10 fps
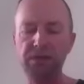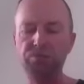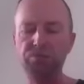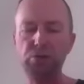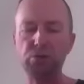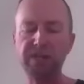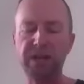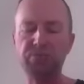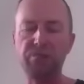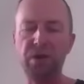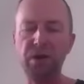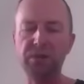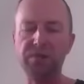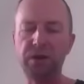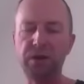the ritual sacrifice
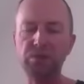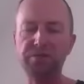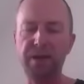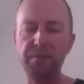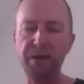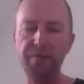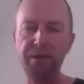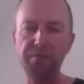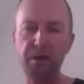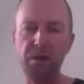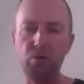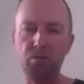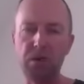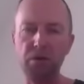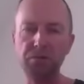of a close family member or
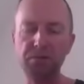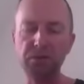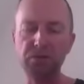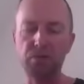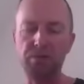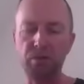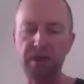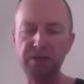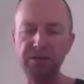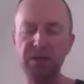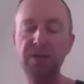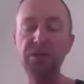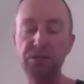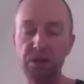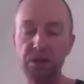a close personal friend
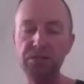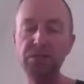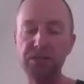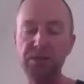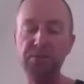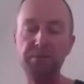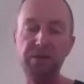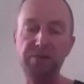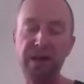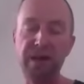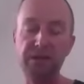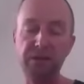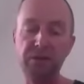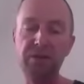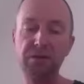does seem to be a
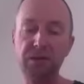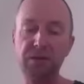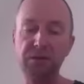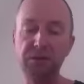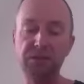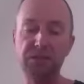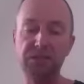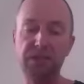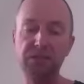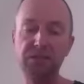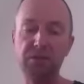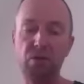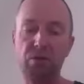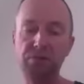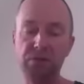factor in the success
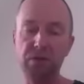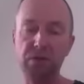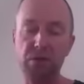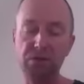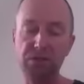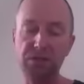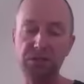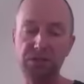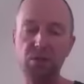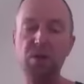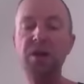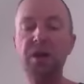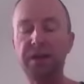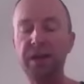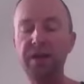of certain artists. So,
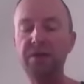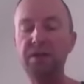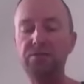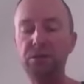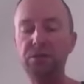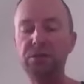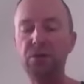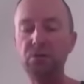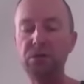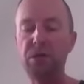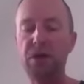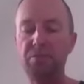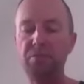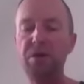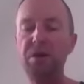again, if you don't
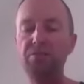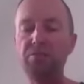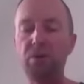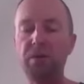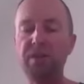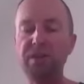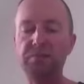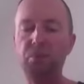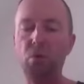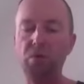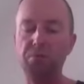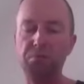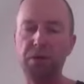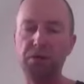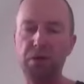come from one of these important
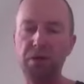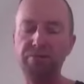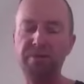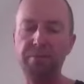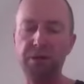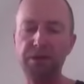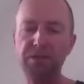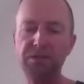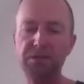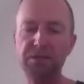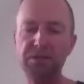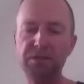bloodline families,